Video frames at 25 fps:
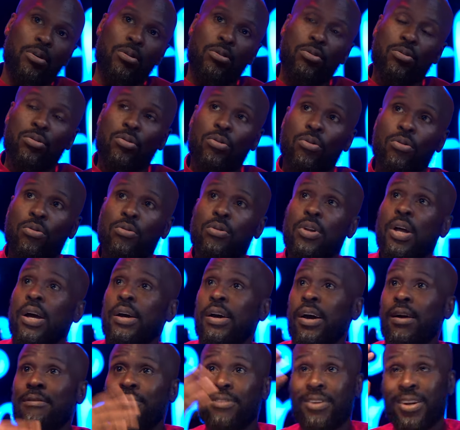So
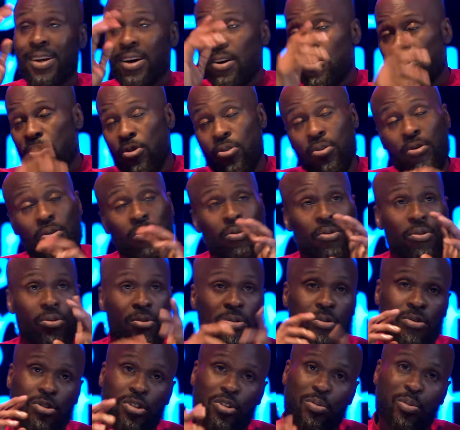like after that
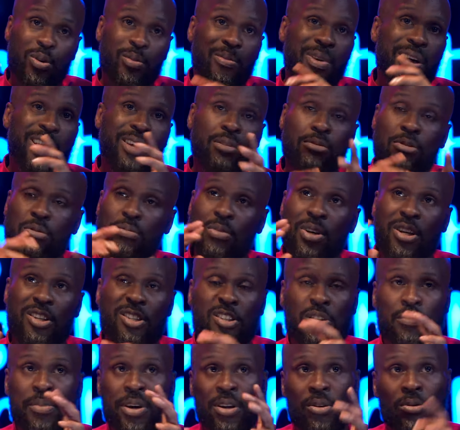whole shmebang
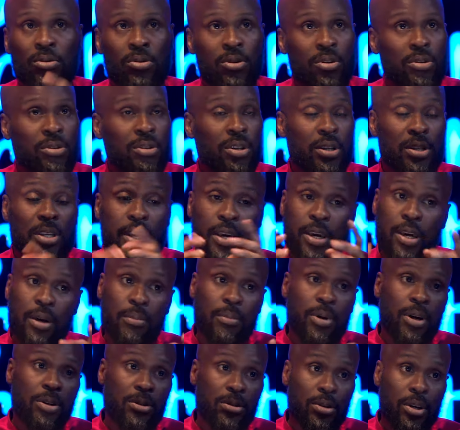nonsense, I came
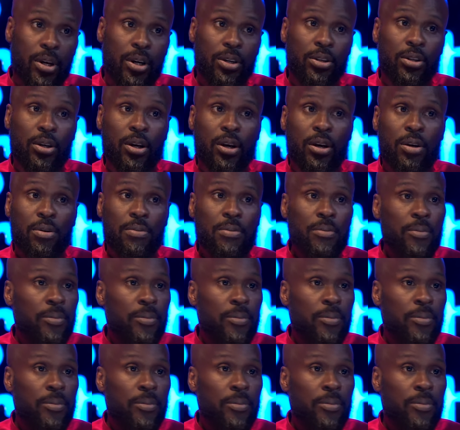back to Nigeria